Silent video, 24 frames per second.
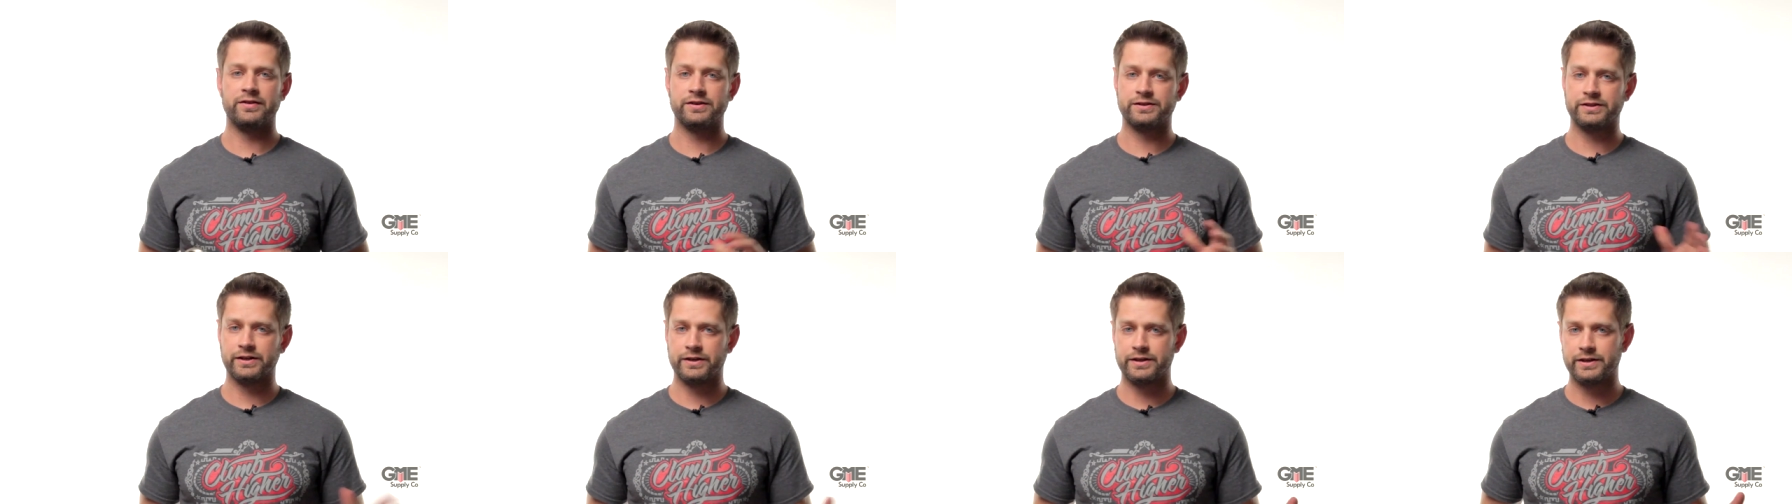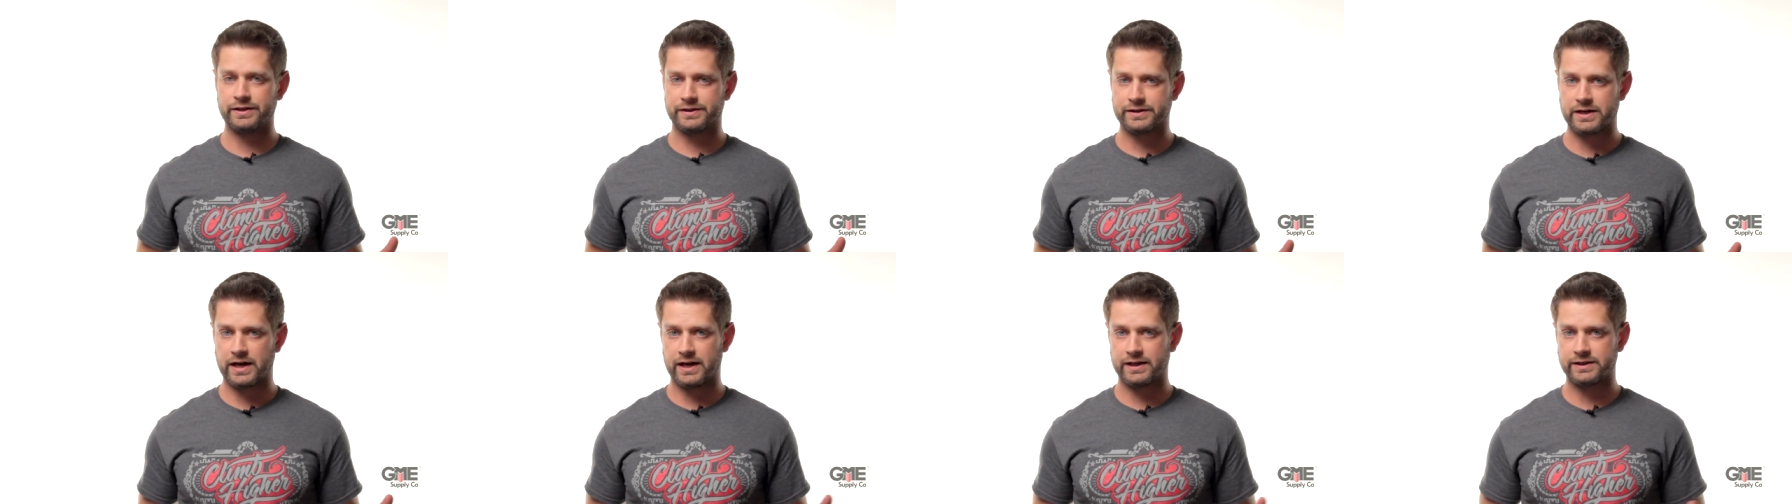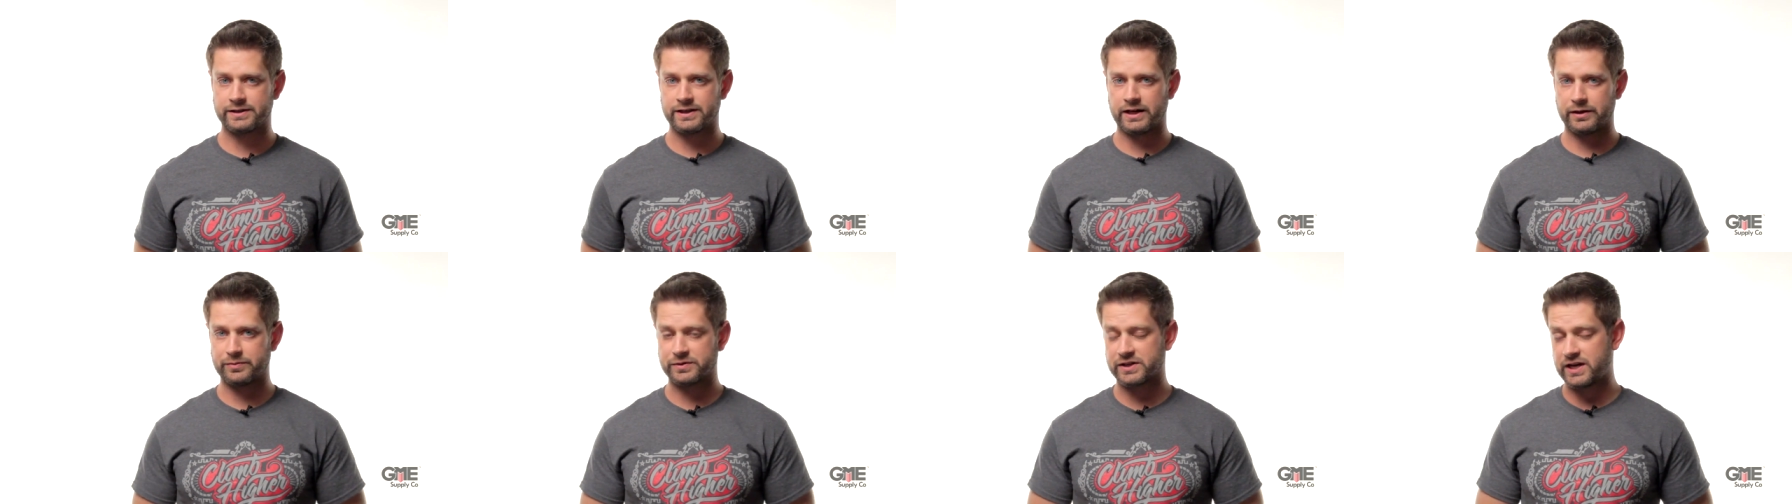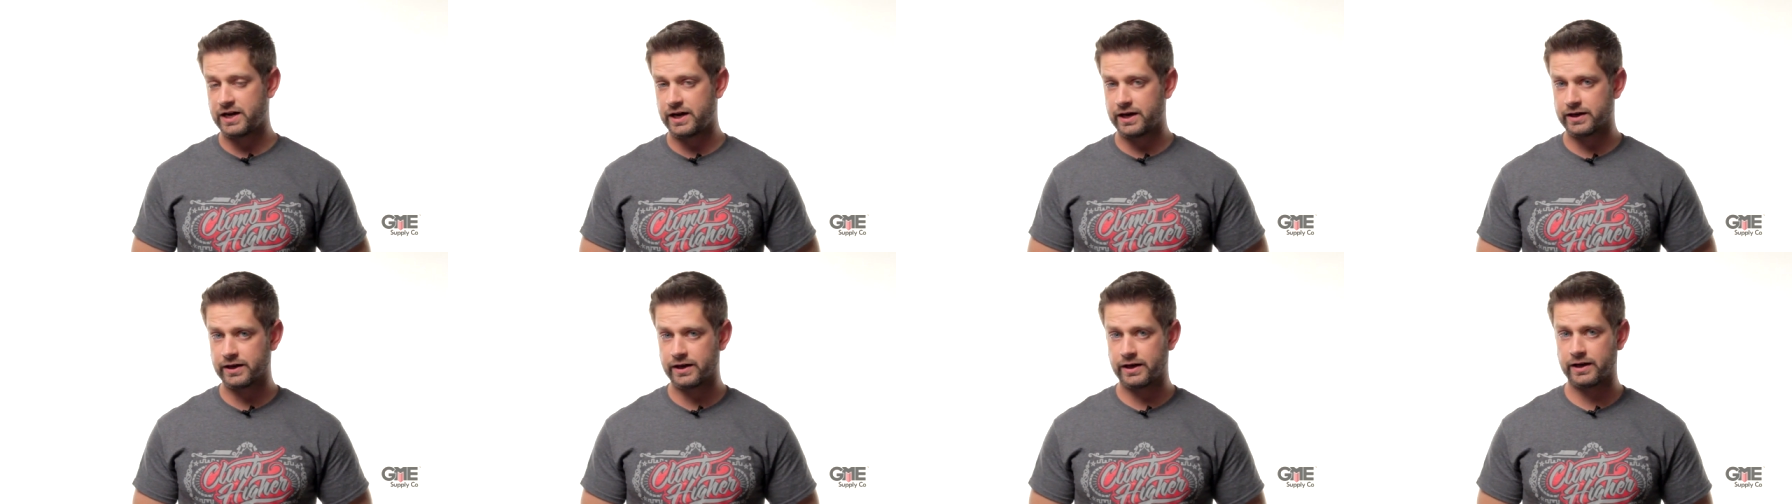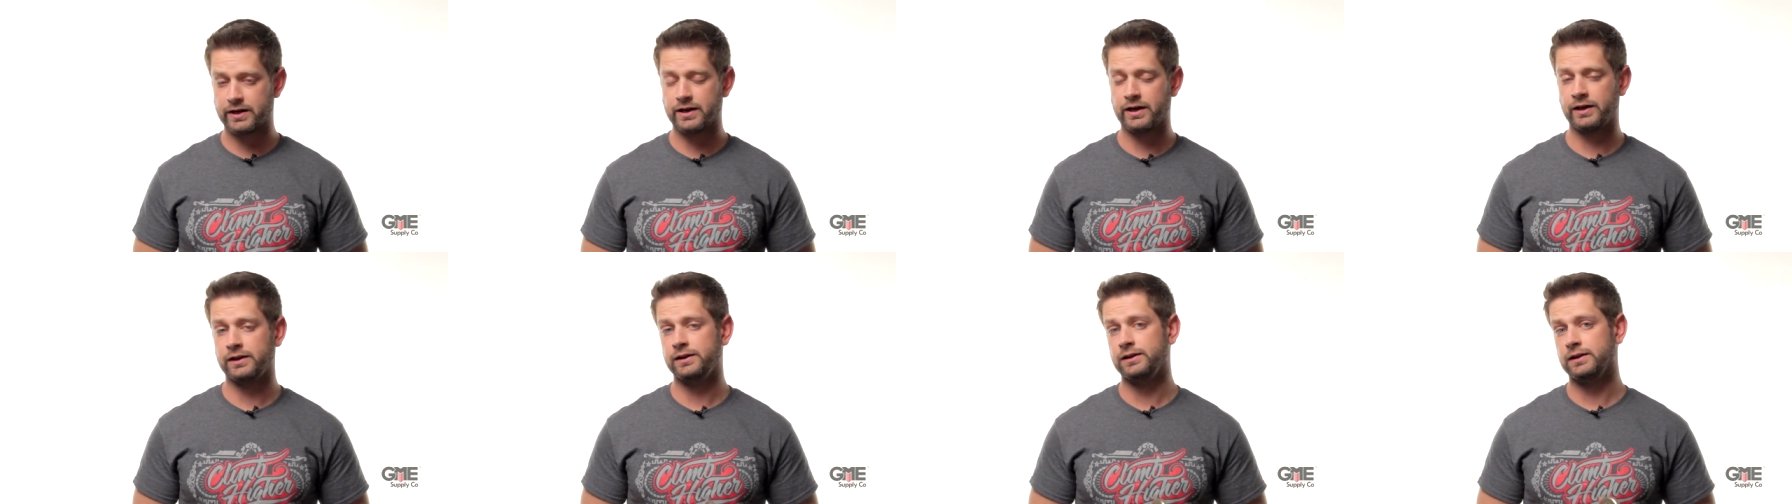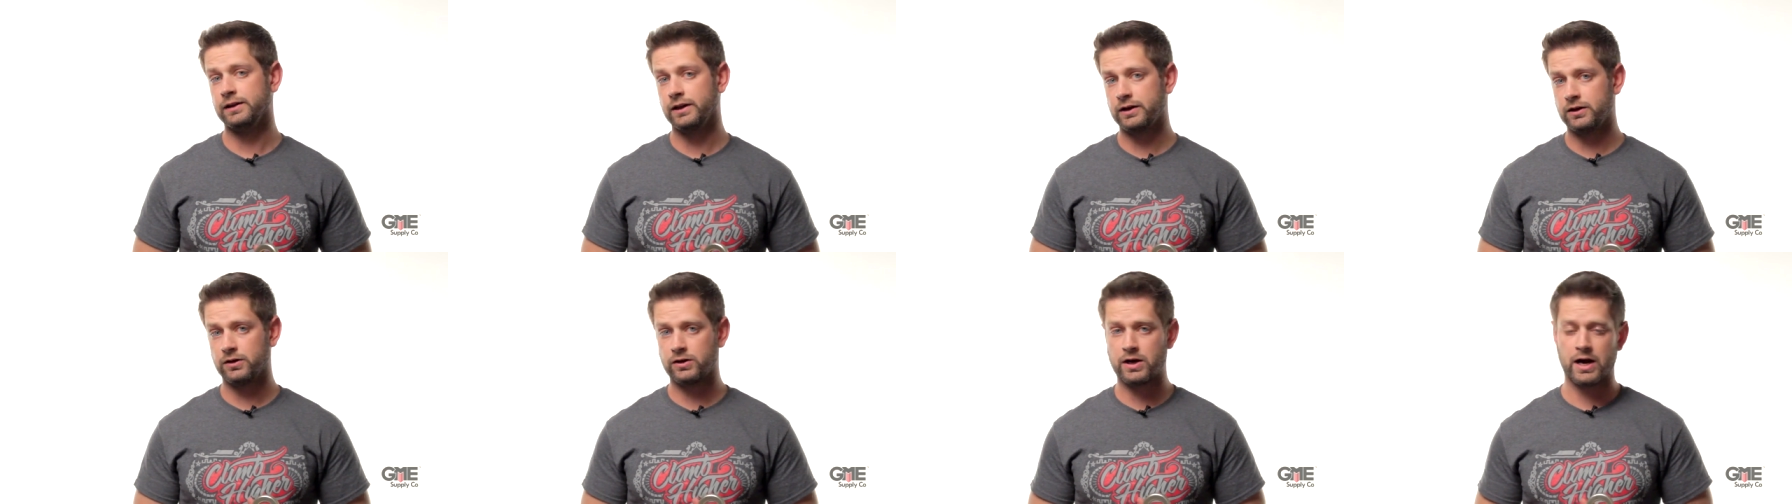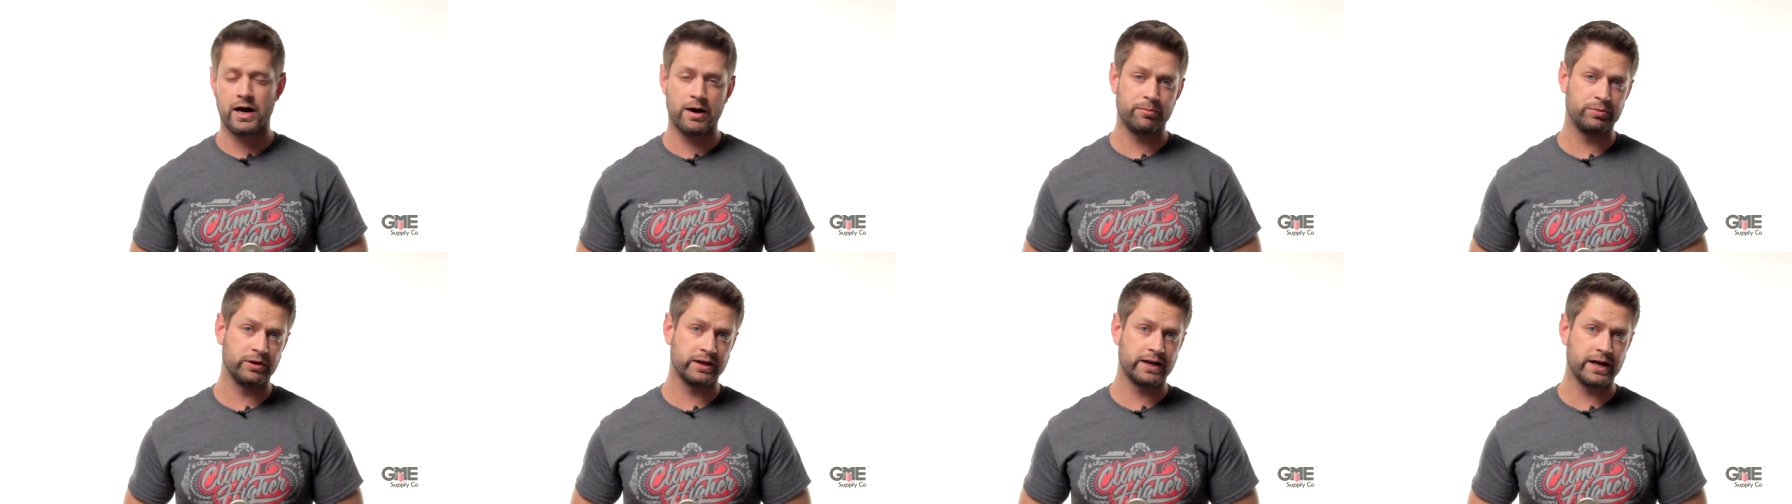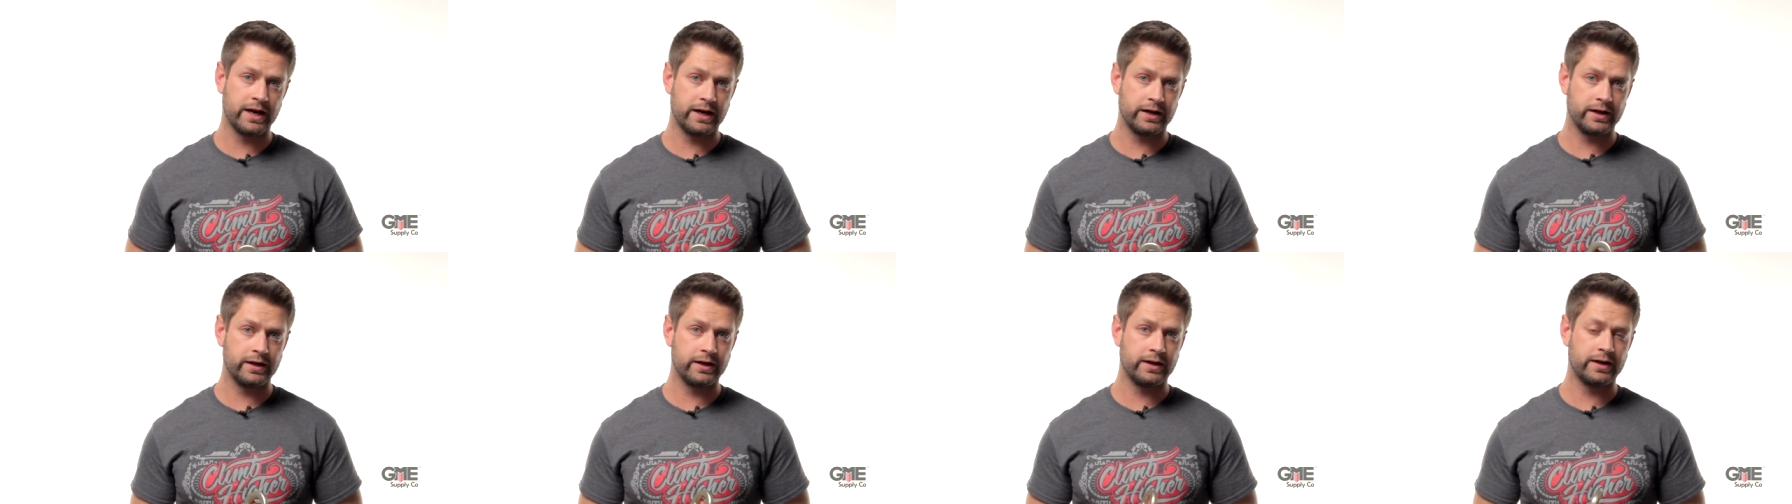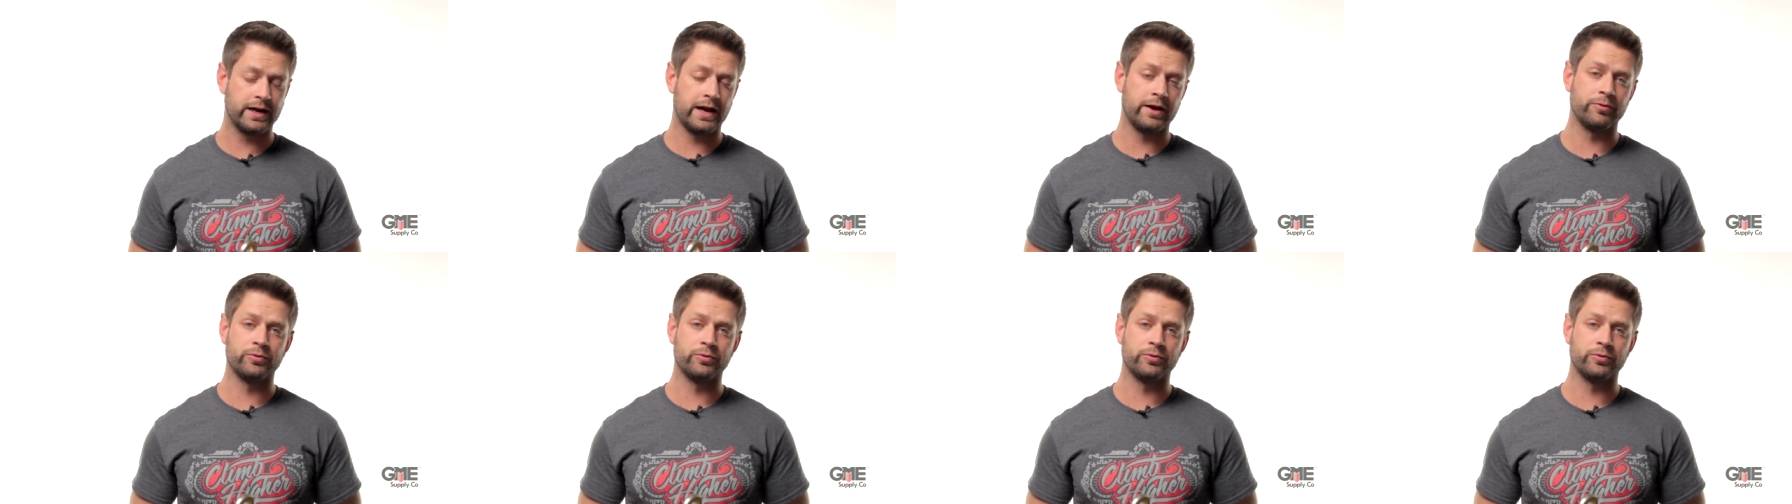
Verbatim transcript: Obviously, these concepts can get a little complicated